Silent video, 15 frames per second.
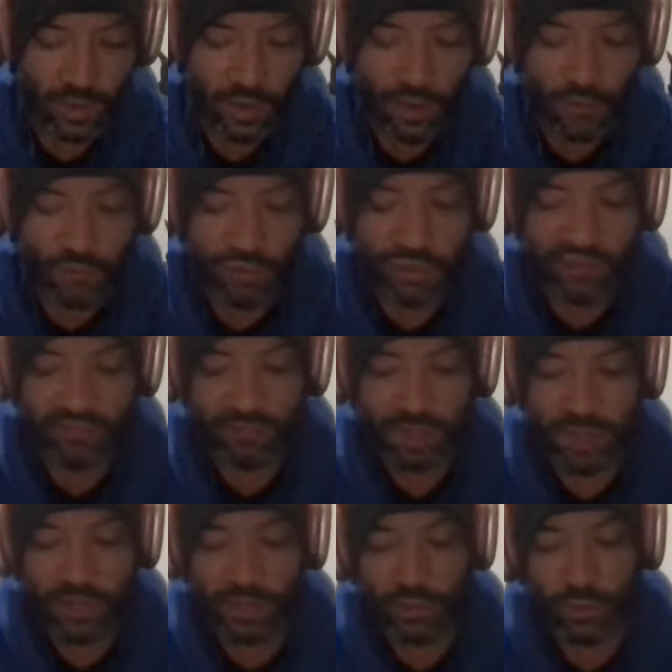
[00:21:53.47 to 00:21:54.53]
A friend of
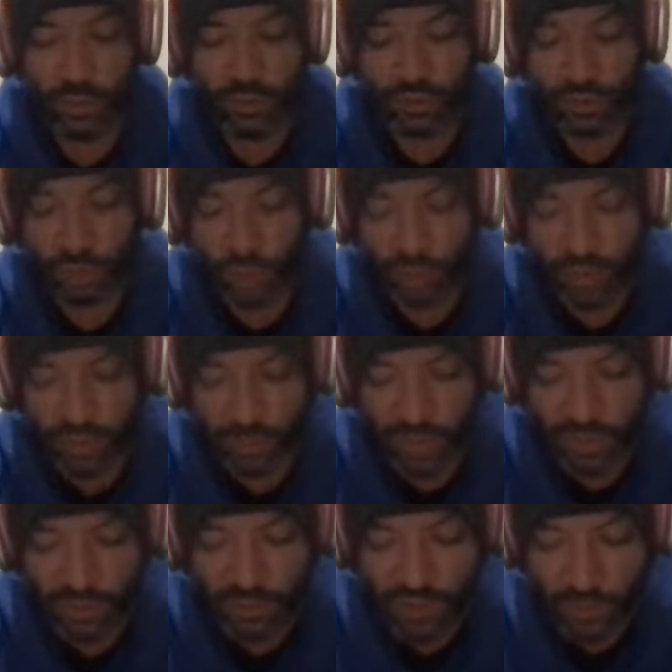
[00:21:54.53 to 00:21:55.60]
mine had once told me
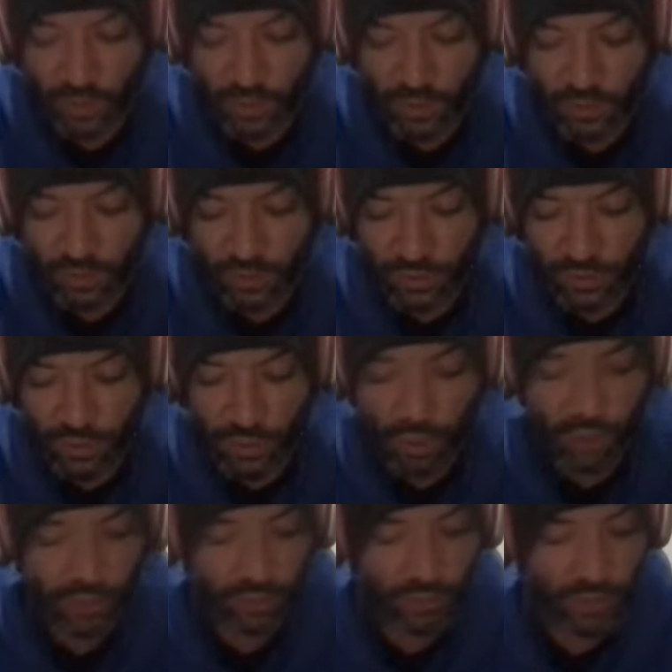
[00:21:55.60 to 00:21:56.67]
about someone you could
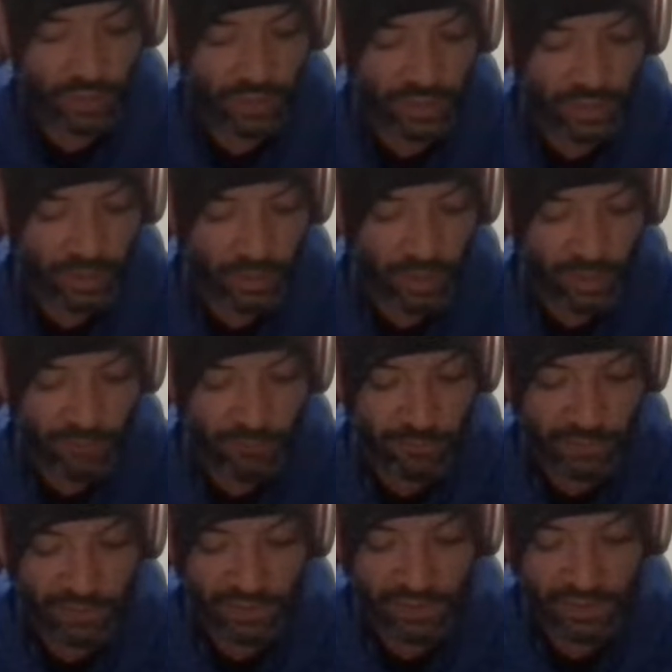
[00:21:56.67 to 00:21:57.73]
call to find out about
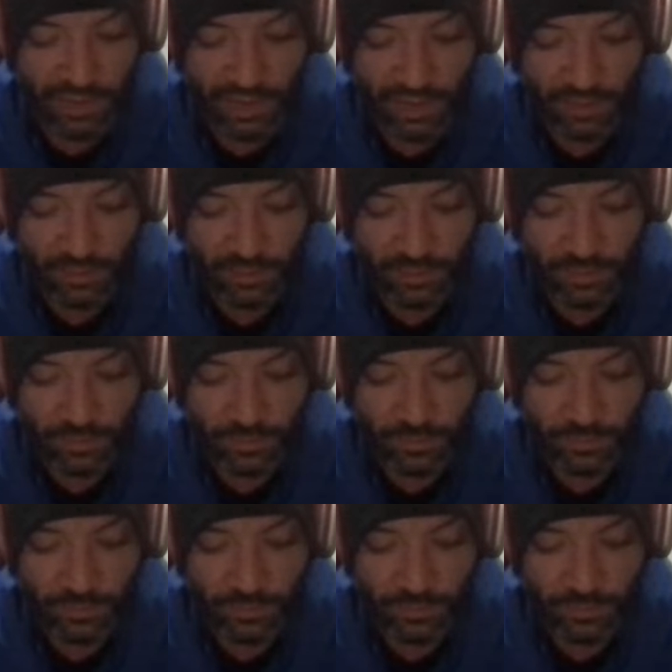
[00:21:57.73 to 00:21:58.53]
fixed games.